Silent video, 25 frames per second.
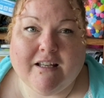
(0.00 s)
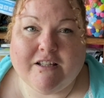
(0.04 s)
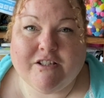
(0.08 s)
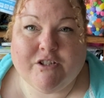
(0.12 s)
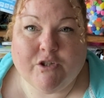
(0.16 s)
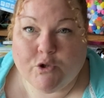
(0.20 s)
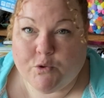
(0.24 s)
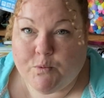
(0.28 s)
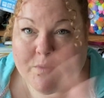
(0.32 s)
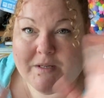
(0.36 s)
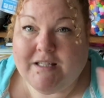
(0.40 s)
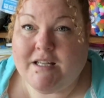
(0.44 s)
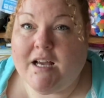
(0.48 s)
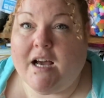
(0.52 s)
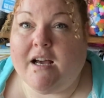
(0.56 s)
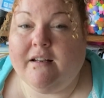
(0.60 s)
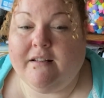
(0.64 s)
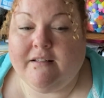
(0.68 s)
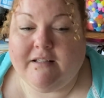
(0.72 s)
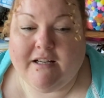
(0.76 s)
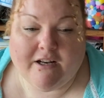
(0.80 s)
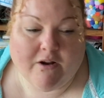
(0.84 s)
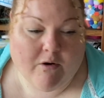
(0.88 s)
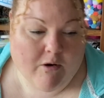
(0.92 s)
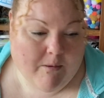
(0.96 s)
we're
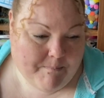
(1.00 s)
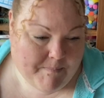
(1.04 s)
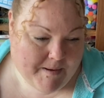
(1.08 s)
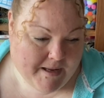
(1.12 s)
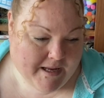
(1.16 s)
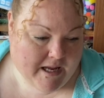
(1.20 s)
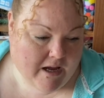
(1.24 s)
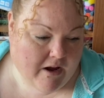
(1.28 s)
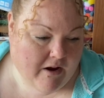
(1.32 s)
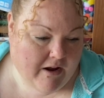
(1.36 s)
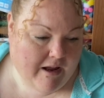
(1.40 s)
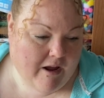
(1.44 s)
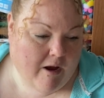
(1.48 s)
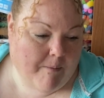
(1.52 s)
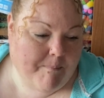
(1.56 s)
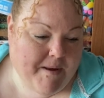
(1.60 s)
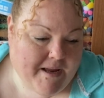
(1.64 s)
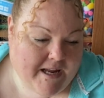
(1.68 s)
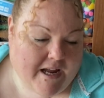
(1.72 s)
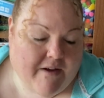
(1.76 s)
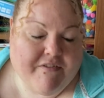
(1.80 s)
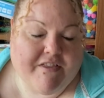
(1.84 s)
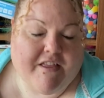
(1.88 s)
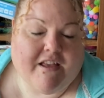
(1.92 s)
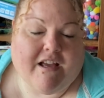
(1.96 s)
done. You know, I pick
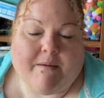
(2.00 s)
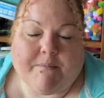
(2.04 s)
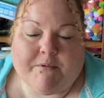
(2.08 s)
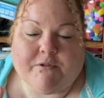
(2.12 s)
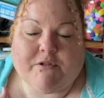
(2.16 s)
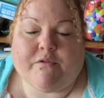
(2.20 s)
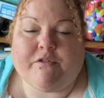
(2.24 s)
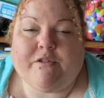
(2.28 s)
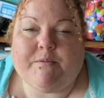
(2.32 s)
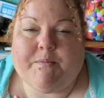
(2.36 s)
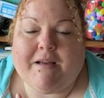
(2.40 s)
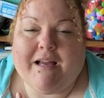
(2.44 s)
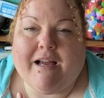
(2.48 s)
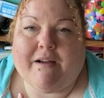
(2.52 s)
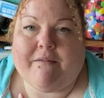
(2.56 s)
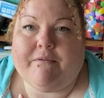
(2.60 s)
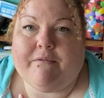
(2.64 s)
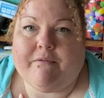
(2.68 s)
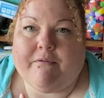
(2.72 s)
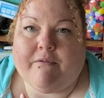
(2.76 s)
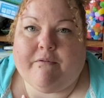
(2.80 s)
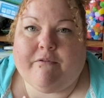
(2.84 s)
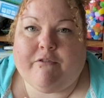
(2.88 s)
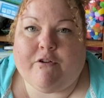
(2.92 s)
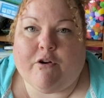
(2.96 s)
everything up because obviously we have
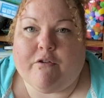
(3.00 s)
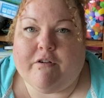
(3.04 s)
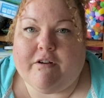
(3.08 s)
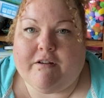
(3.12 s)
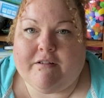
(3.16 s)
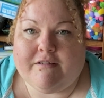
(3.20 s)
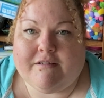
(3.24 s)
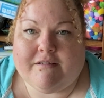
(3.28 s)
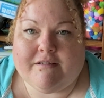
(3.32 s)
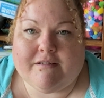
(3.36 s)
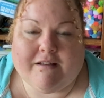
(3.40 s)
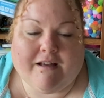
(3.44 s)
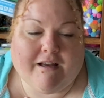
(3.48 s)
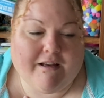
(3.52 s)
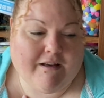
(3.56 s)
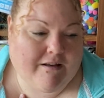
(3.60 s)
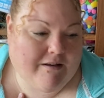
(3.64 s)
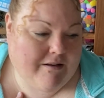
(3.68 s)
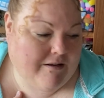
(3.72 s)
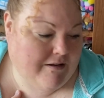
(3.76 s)
Florence, like,